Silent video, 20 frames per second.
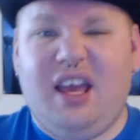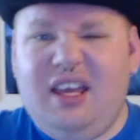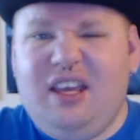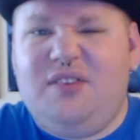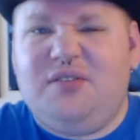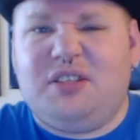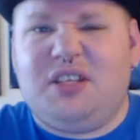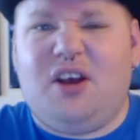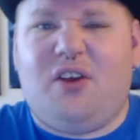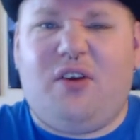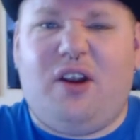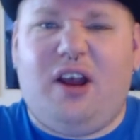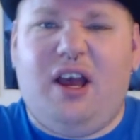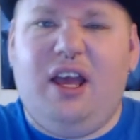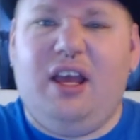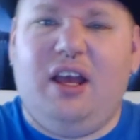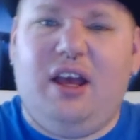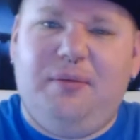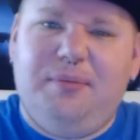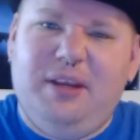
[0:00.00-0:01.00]
he was all
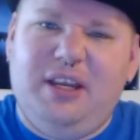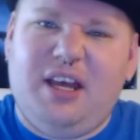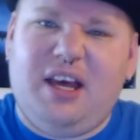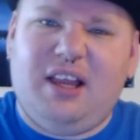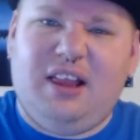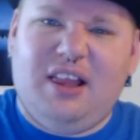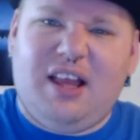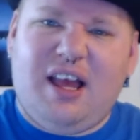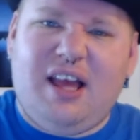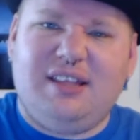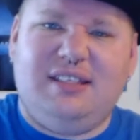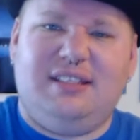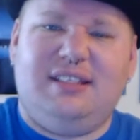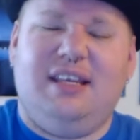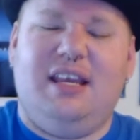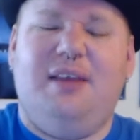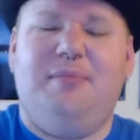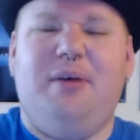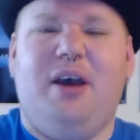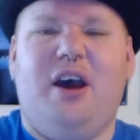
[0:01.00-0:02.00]
right. I mean, not a lot to
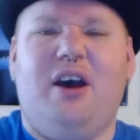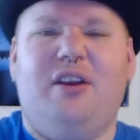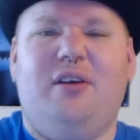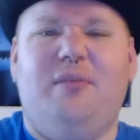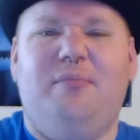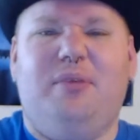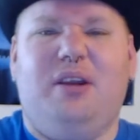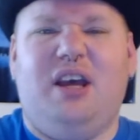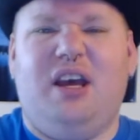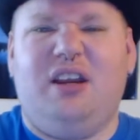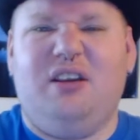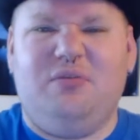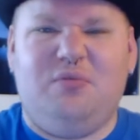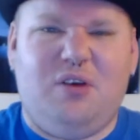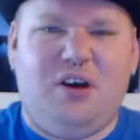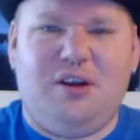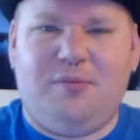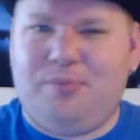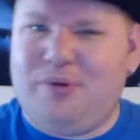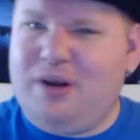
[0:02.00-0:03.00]
say about him, but I didn't
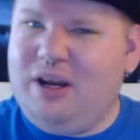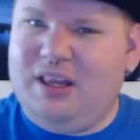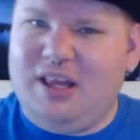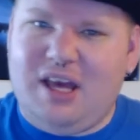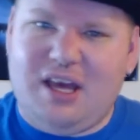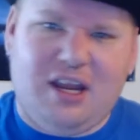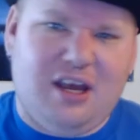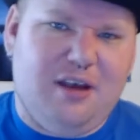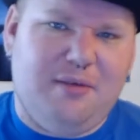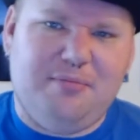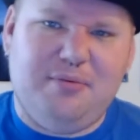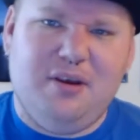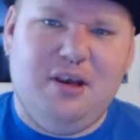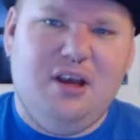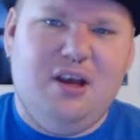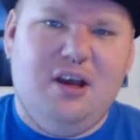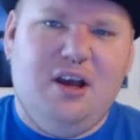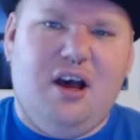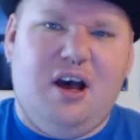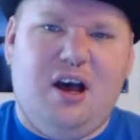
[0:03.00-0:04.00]
want to bring that
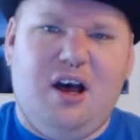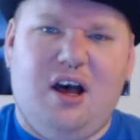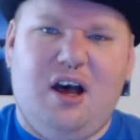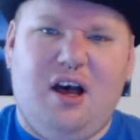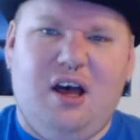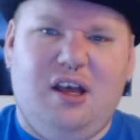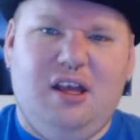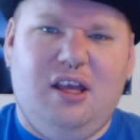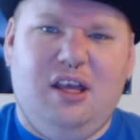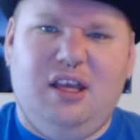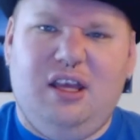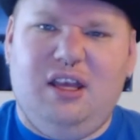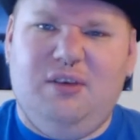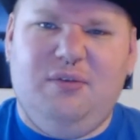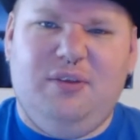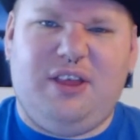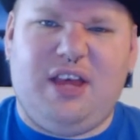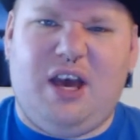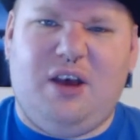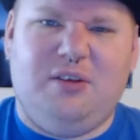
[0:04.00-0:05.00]
up
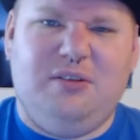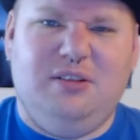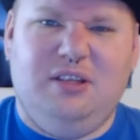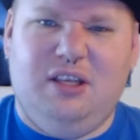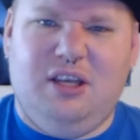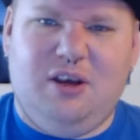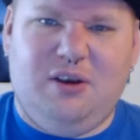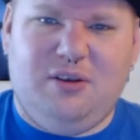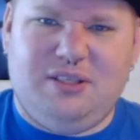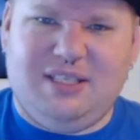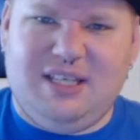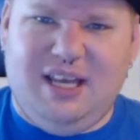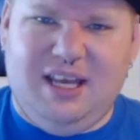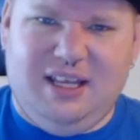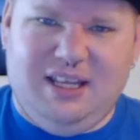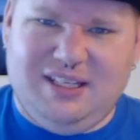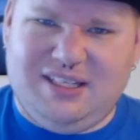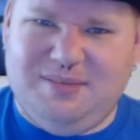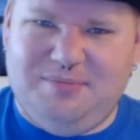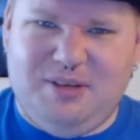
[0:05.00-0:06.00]
without
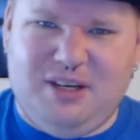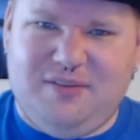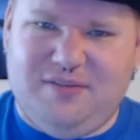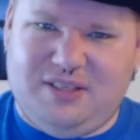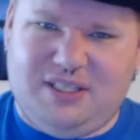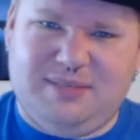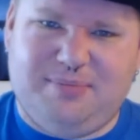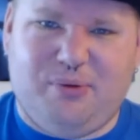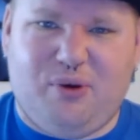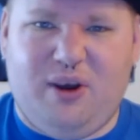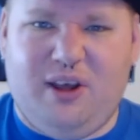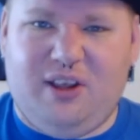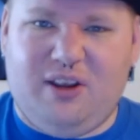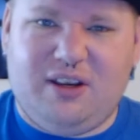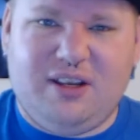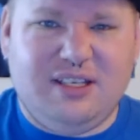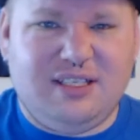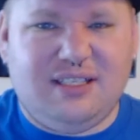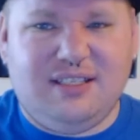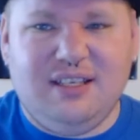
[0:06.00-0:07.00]
saying it's a bit of a
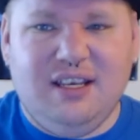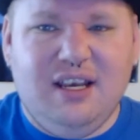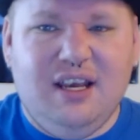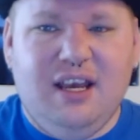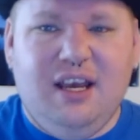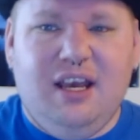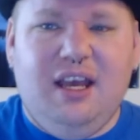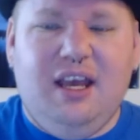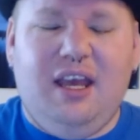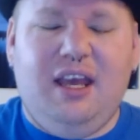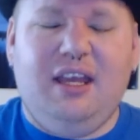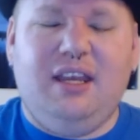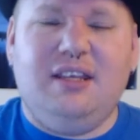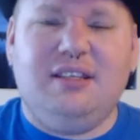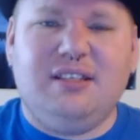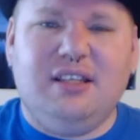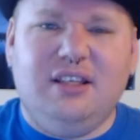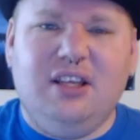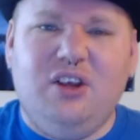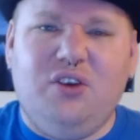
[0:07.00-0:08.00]
spoiler, because it
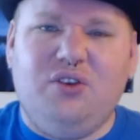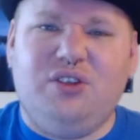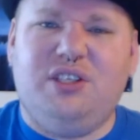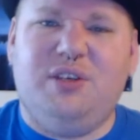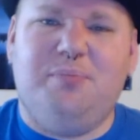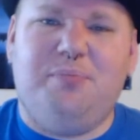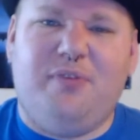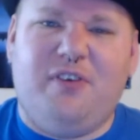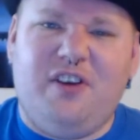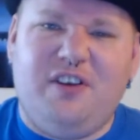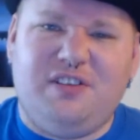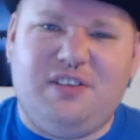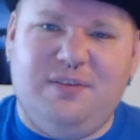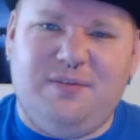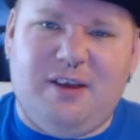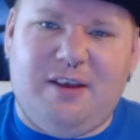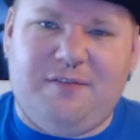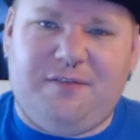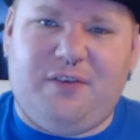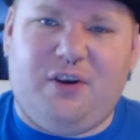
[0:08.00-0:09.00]
is a little
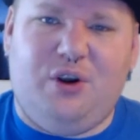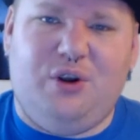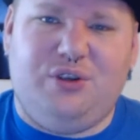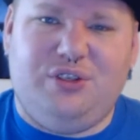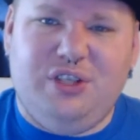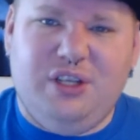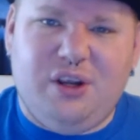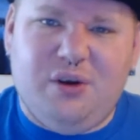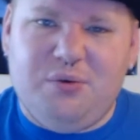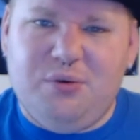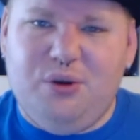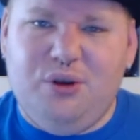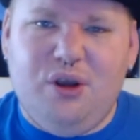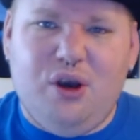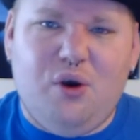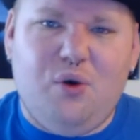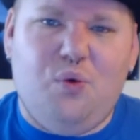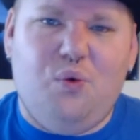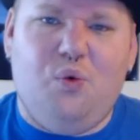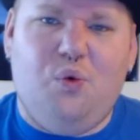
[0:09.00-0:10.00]
subversive at first. You don't
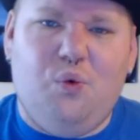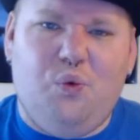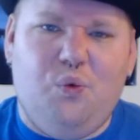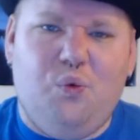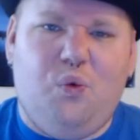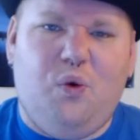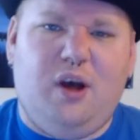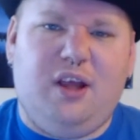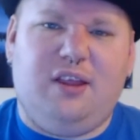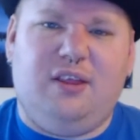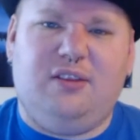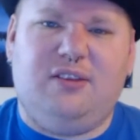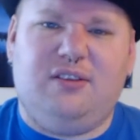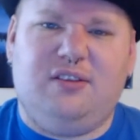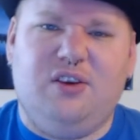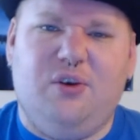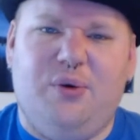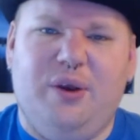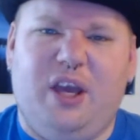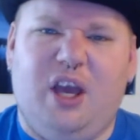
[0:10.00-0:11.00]
know what's
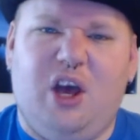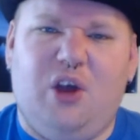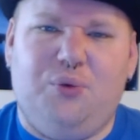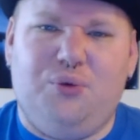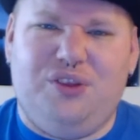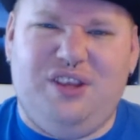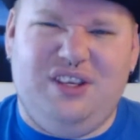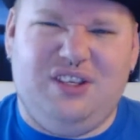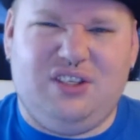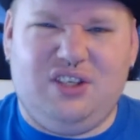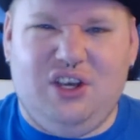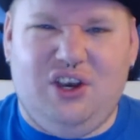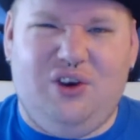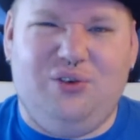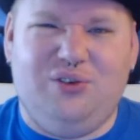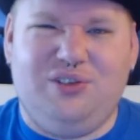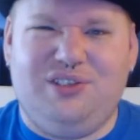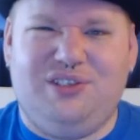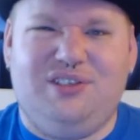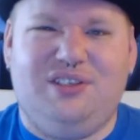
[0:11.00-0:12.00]
going on with these
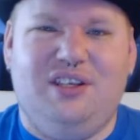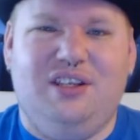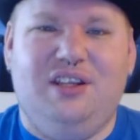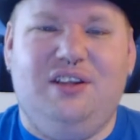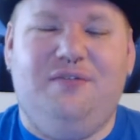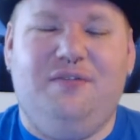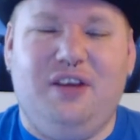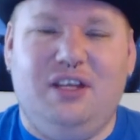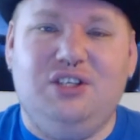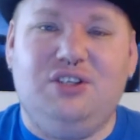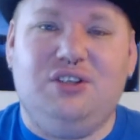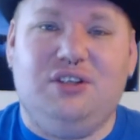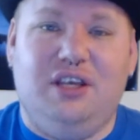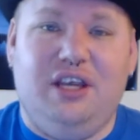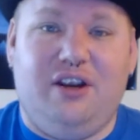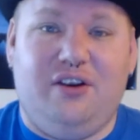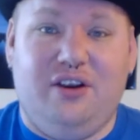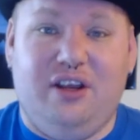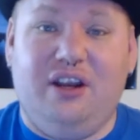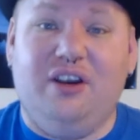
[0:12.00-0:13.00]
ghosts, and
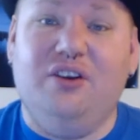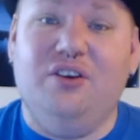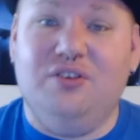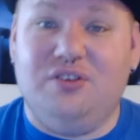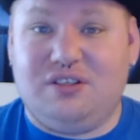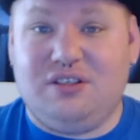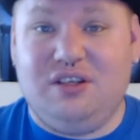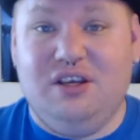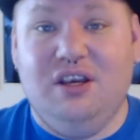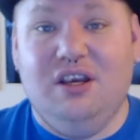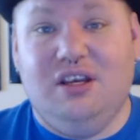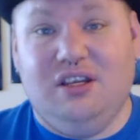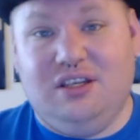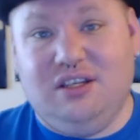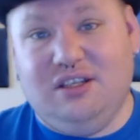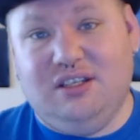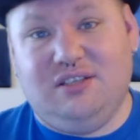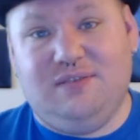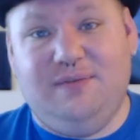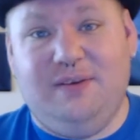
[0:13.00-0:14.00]
eventually you're introduced
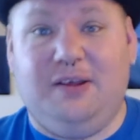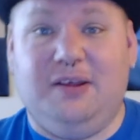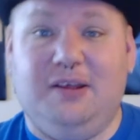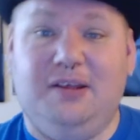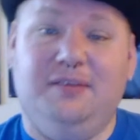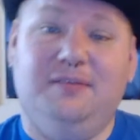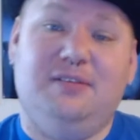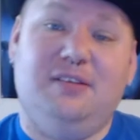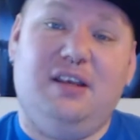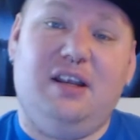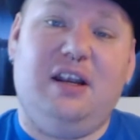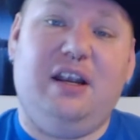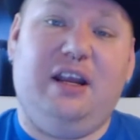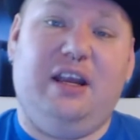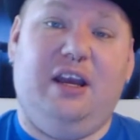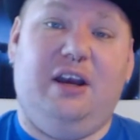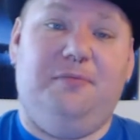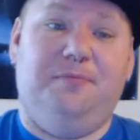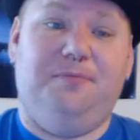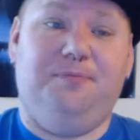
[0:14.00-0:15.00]
to this villain. So there
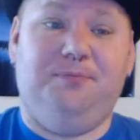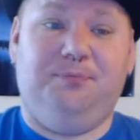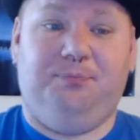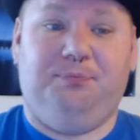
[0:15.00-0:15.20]
you go.